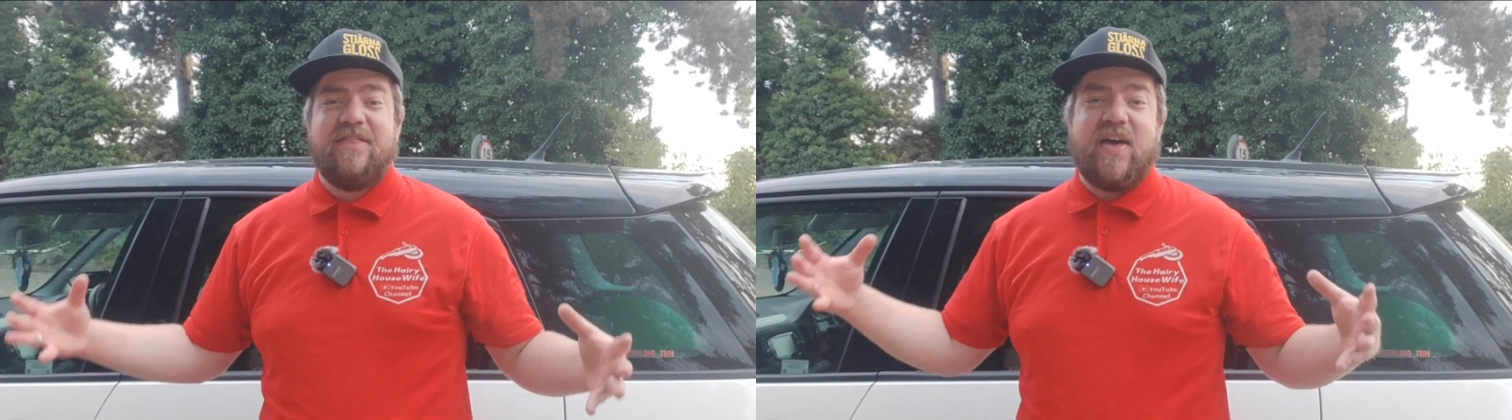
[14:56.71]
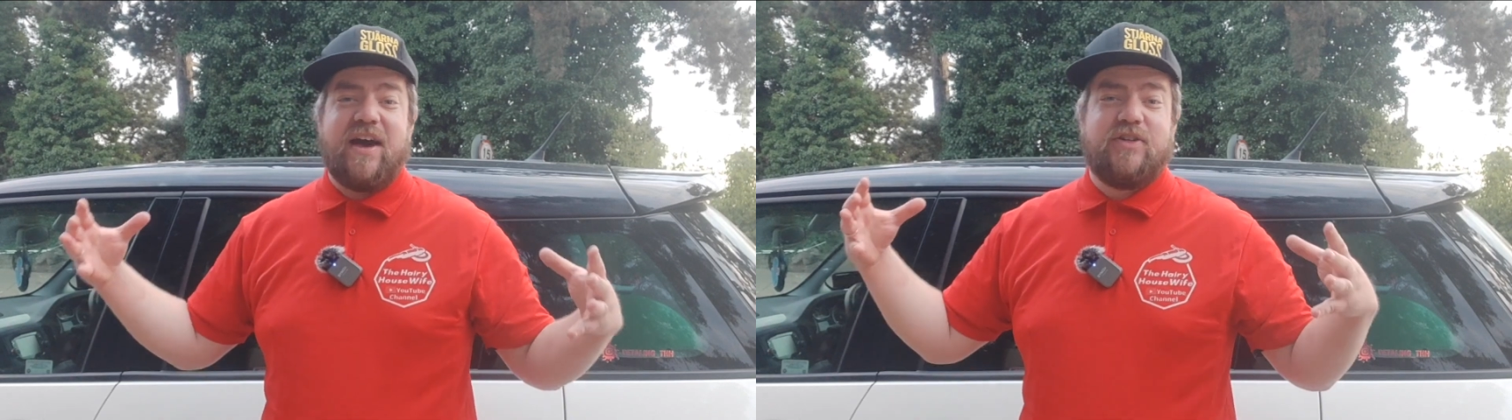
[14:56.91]

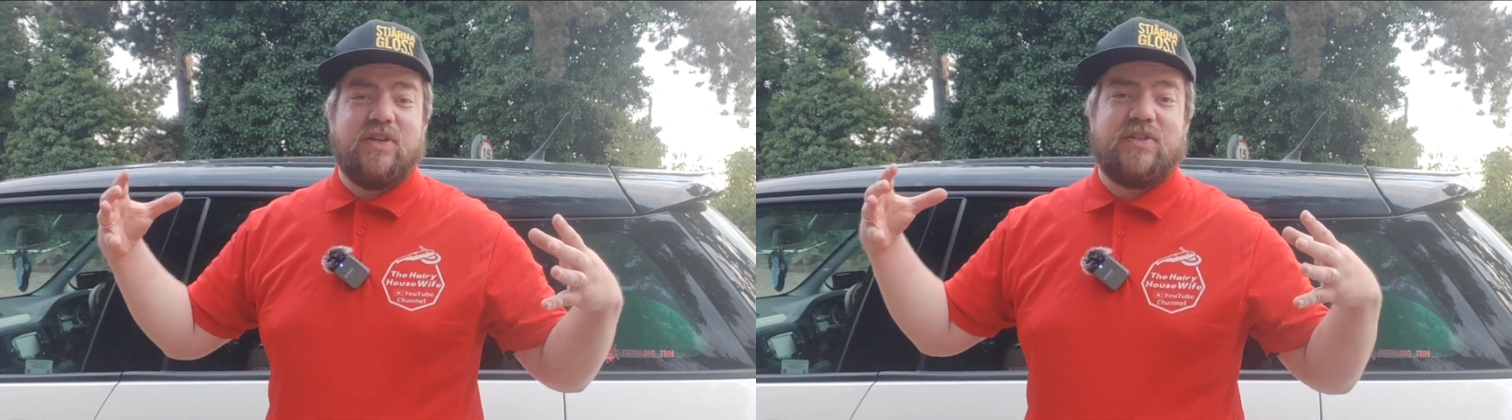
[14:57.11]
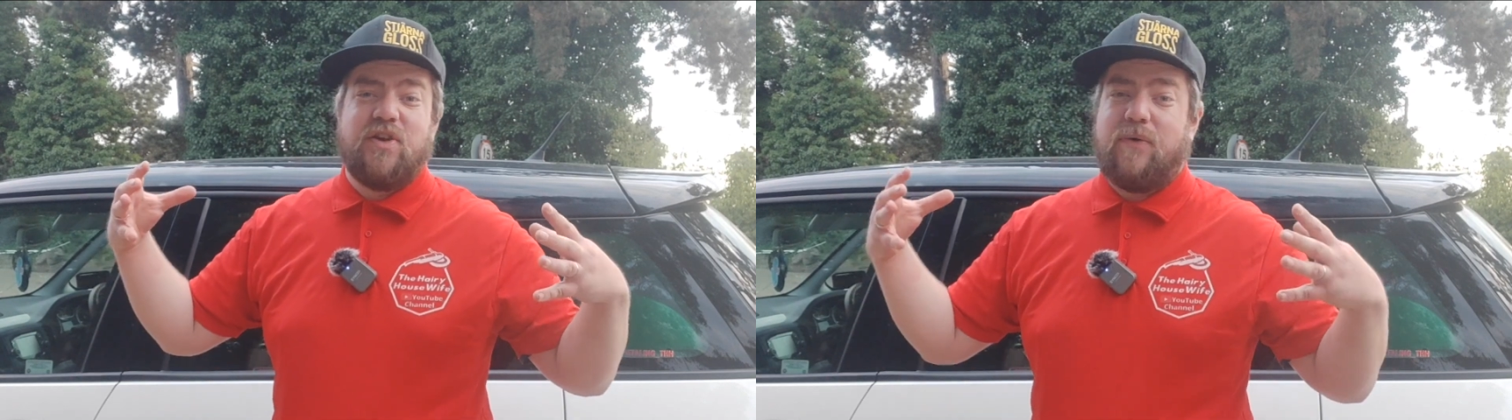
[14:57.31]
They are
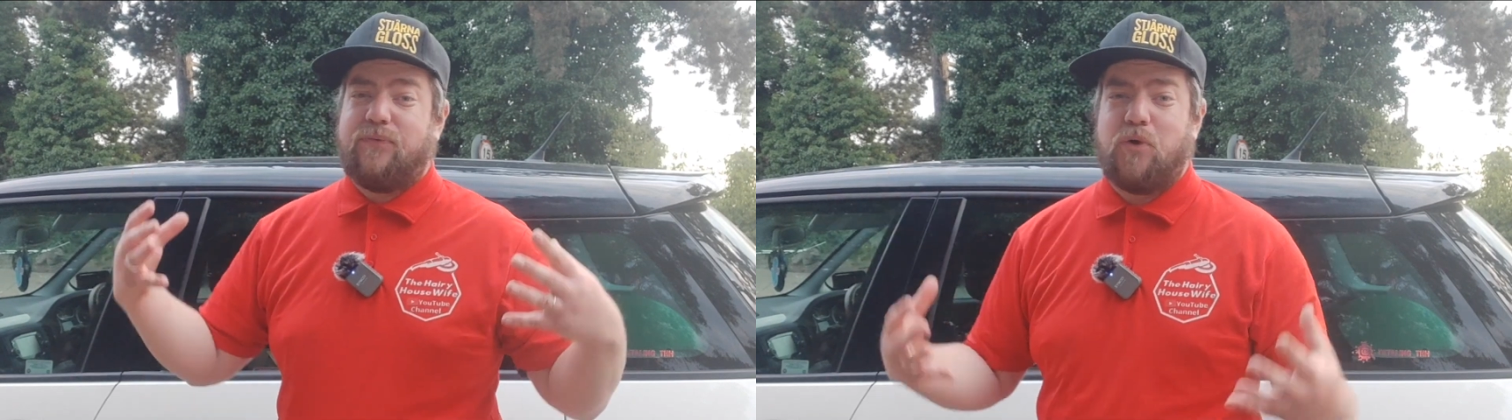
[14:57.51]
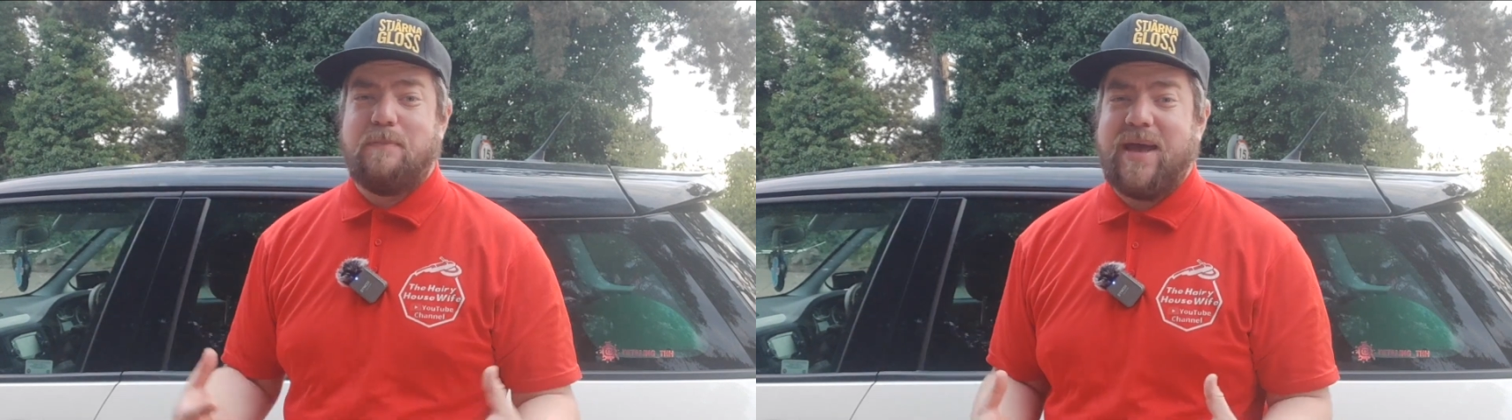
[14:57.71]
just not
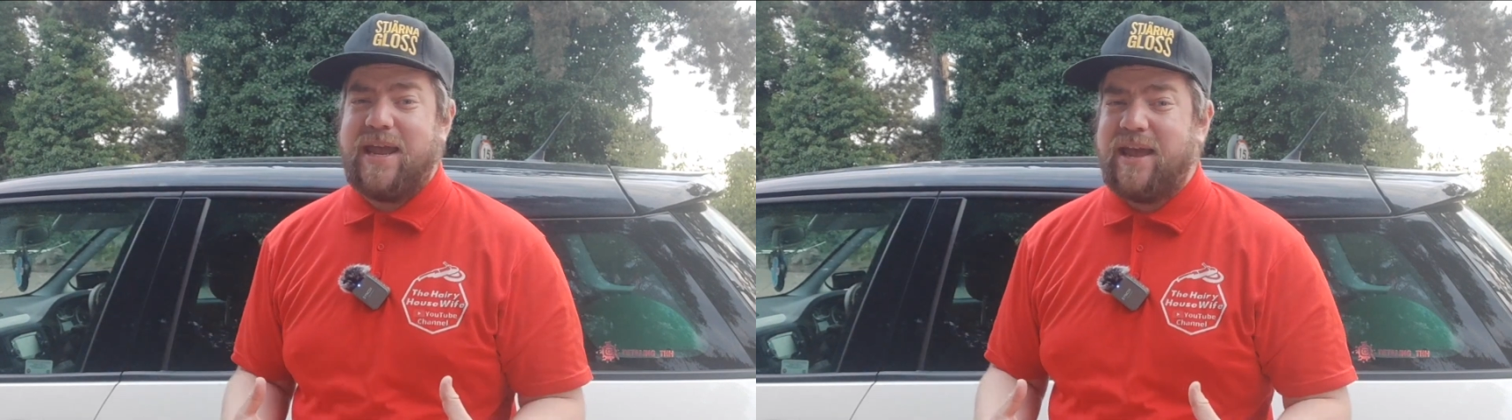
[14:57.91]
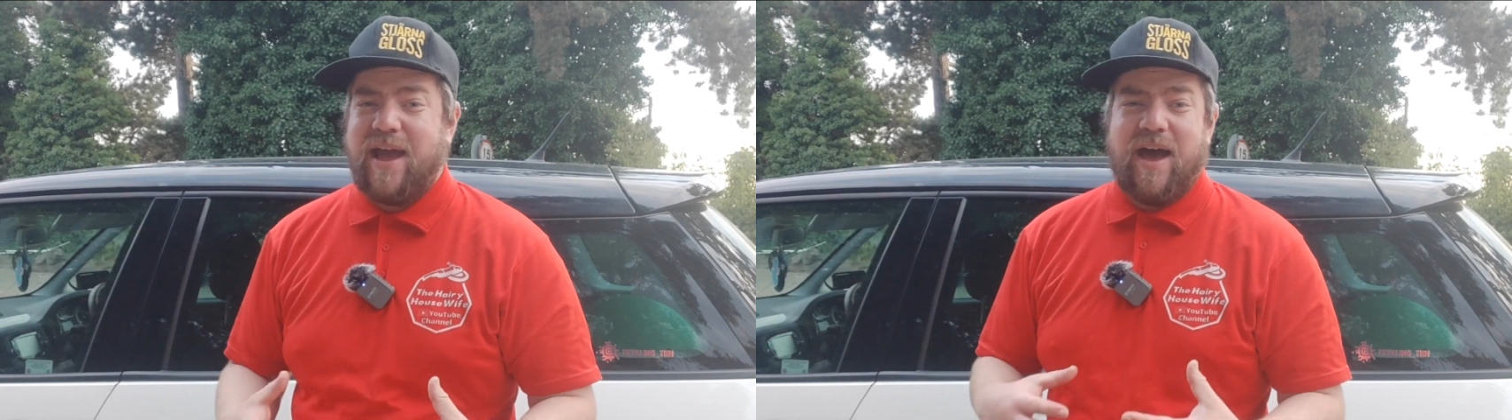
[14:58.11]
for me.